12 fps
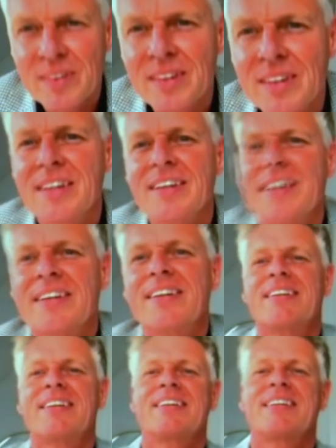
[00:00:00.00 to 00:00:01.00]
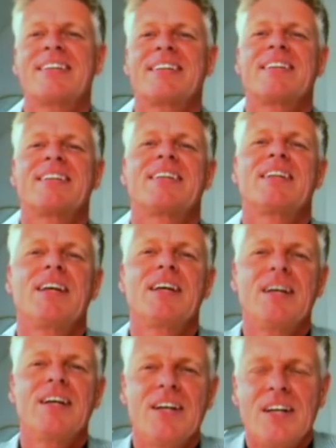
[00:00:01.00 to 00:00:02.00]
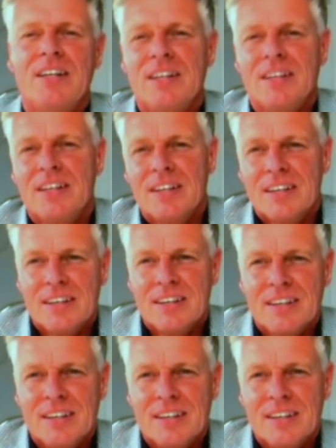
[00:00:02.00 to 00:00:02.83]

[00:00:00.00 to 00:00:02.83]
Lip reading: [no speech]